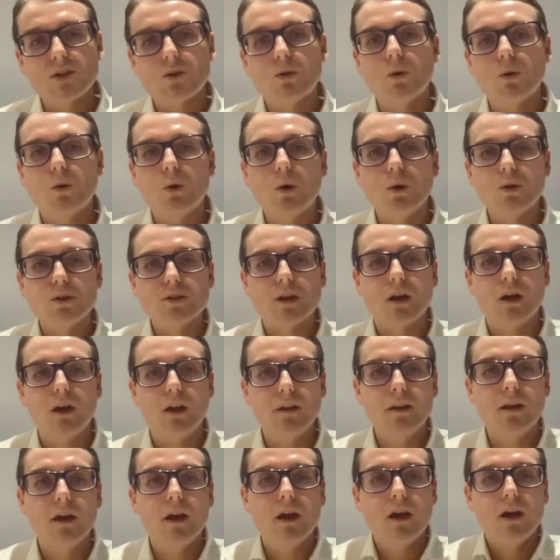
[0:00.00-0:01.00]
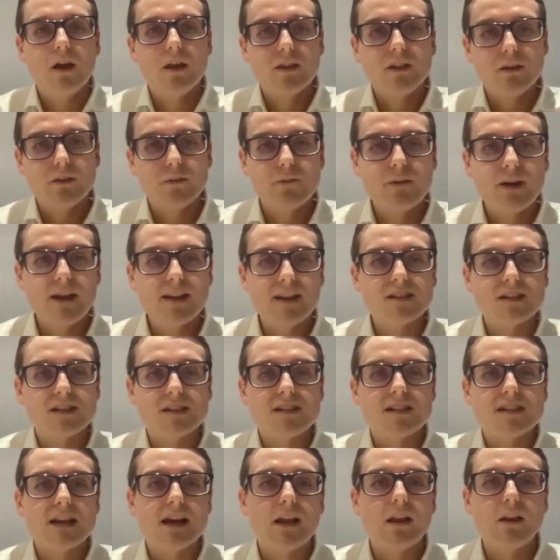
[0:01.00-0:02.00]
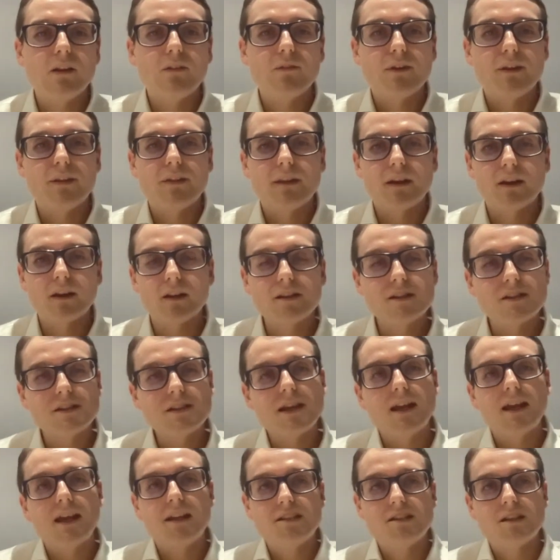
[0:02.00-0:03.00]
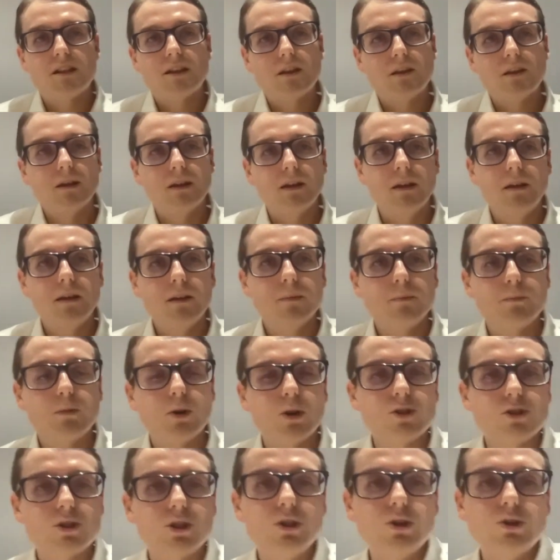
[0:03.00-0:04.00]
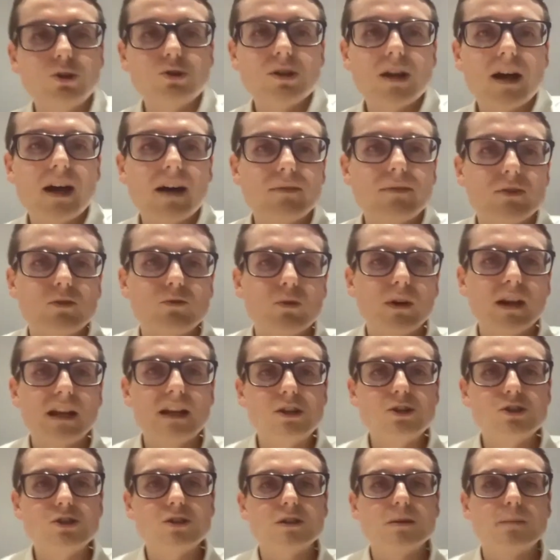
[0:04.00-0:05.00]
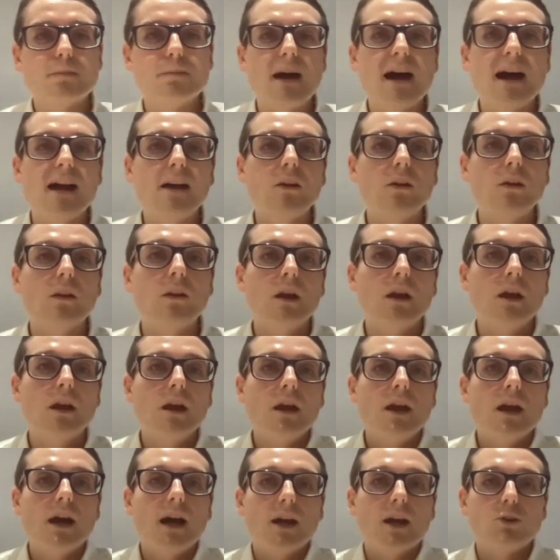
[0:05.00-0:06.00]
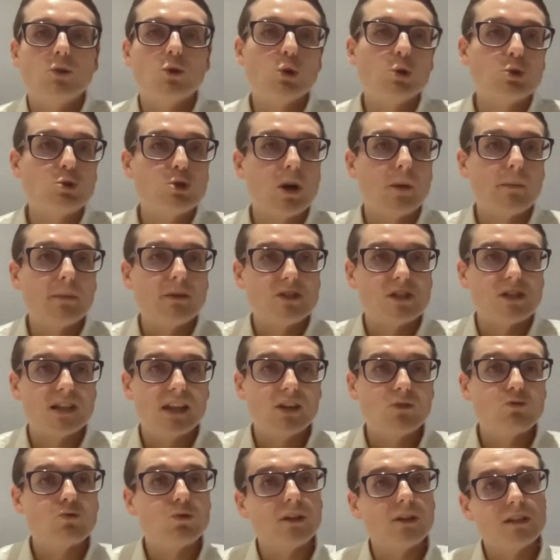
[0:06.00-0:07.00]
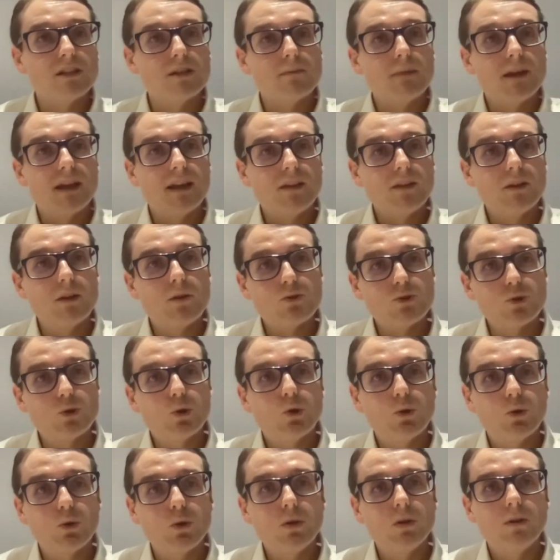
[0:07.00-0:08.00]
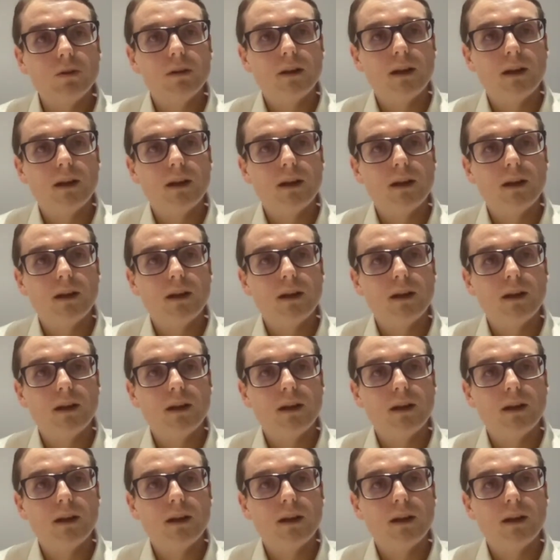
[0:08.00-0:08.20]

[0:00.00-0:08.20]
the court on the offence itself and the concerns that the prosecution have in relation to bail. And your job is literally to make those oral